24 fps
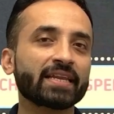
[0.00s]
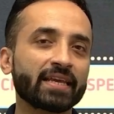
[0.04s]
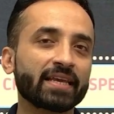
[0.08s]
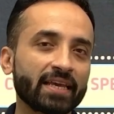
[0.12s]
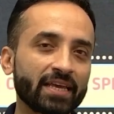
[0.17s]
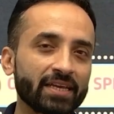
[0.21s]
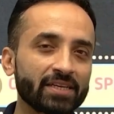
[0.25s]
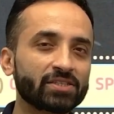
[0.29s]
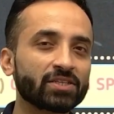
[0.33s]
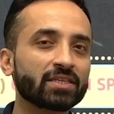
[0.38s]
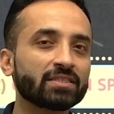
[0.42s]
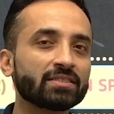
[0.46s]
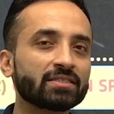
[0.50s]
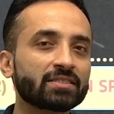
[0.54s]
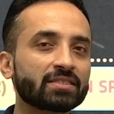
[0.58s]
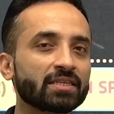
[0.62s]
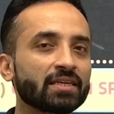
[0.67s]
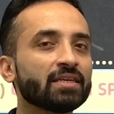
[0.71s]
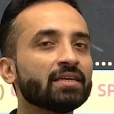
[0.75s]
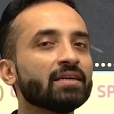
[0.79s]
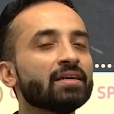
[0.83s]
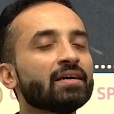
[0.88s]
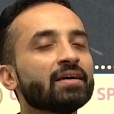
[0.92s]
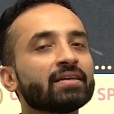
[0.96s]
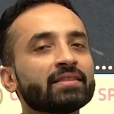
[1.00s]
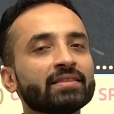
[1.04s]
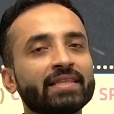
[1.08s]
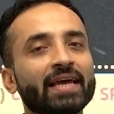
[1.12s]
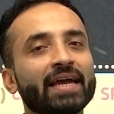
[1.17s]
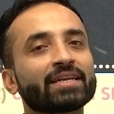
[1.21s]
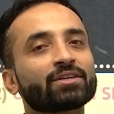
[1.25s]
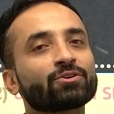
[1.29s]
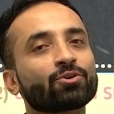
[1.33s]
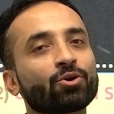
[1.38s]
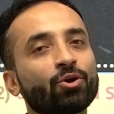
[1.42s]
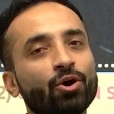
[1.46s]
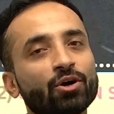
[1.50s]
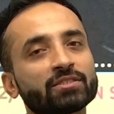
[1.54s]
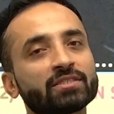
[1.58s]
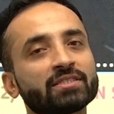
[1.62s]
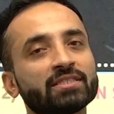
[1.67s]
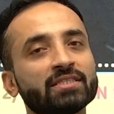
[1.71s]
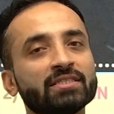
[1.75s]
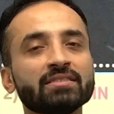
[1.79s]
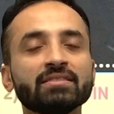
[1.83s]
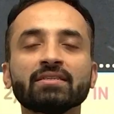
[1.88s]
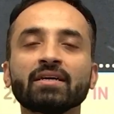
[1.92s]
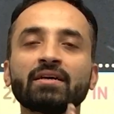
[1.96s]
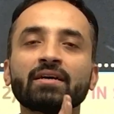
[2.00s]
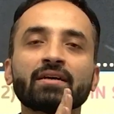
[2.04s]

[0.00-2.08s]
agency that causes